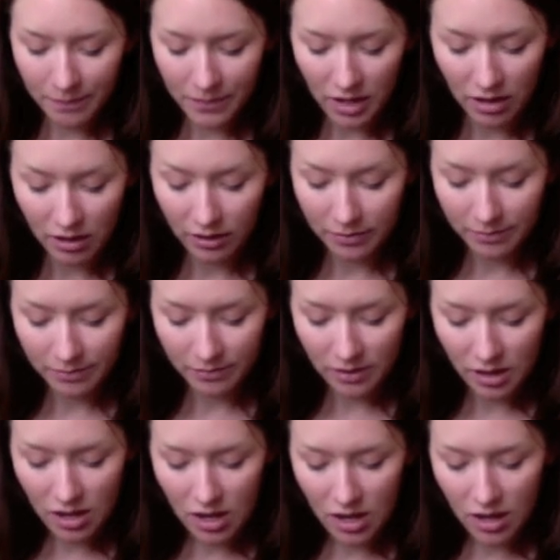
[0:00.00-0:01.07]
I don't know,
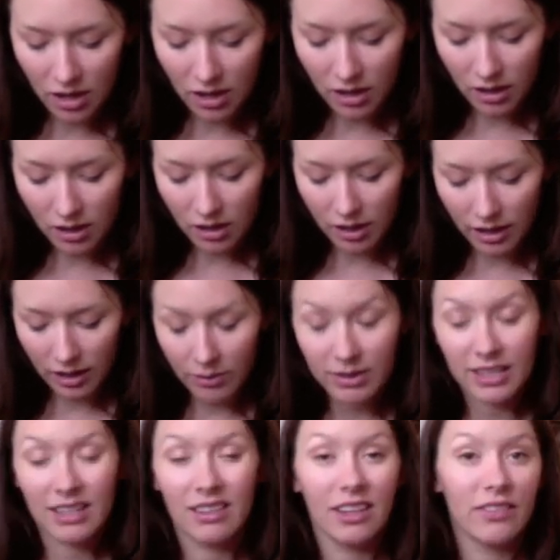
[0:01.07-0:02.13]
uh, it was
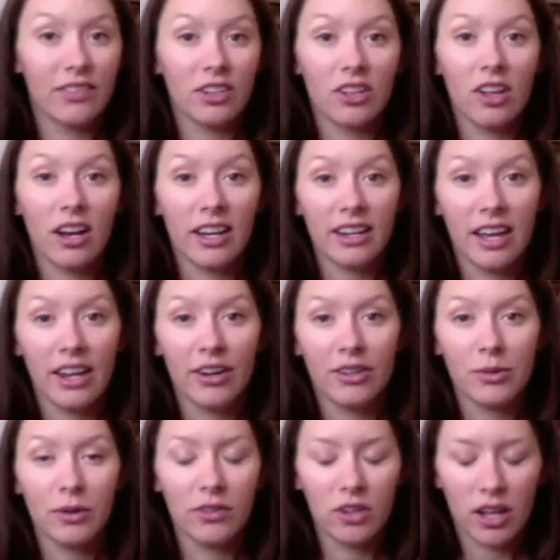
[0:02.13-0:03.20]
like 11 o'clock at night or
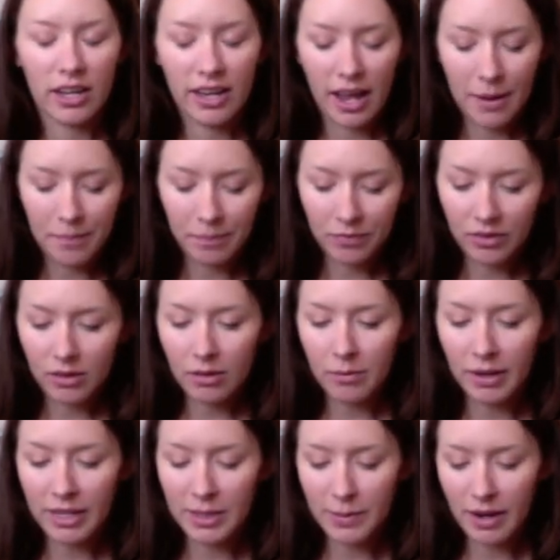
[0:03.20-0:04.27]
12 o'clock at night,
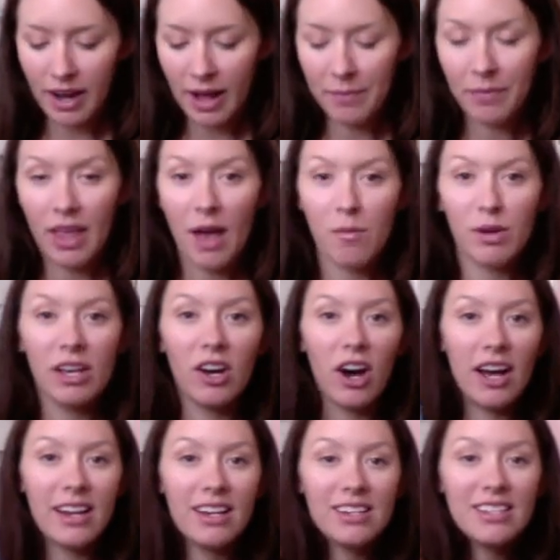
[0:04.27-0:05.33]
my husband and I, and we
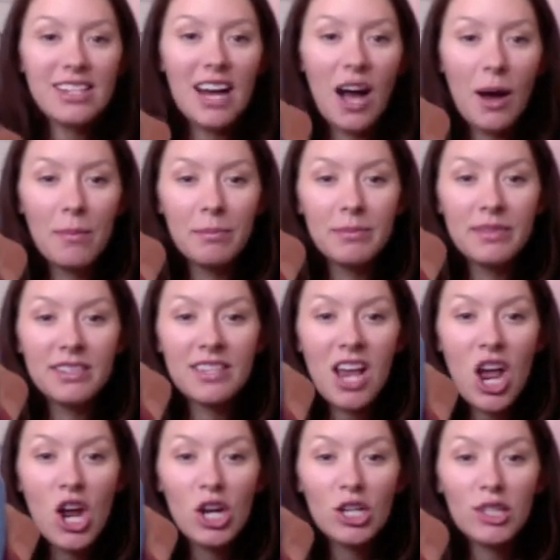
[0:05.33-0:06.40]
got Tums
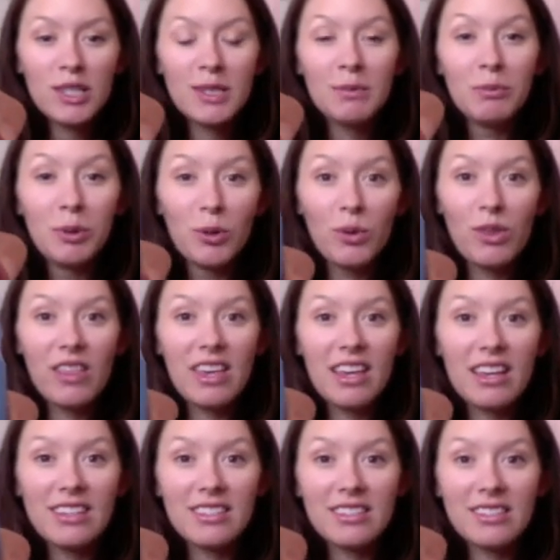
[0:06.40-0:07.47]

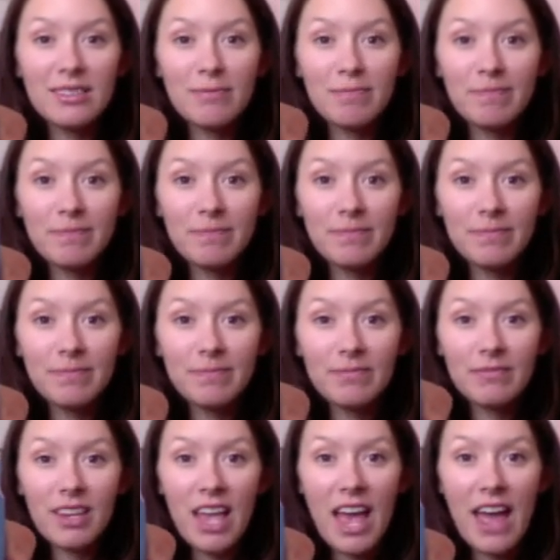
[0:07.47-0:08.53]
smoothies.
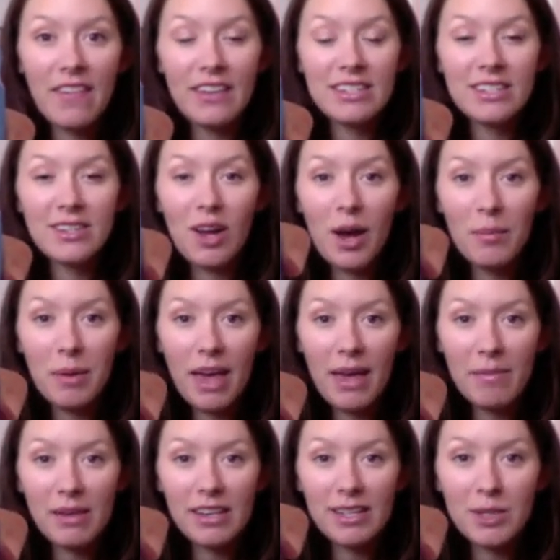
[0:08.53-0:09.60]
And they did not pay
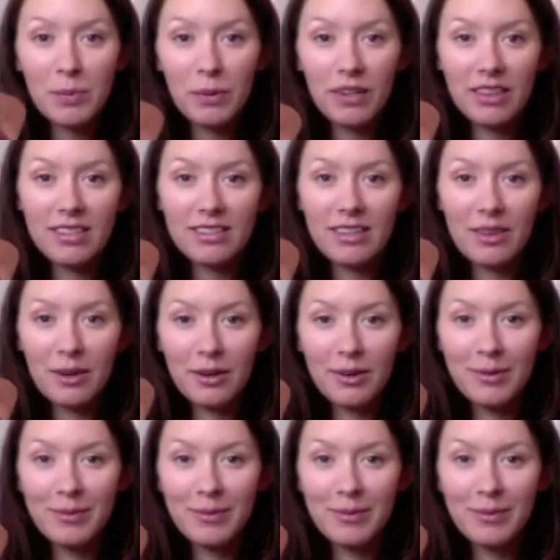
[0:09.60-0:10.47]
me to put this in their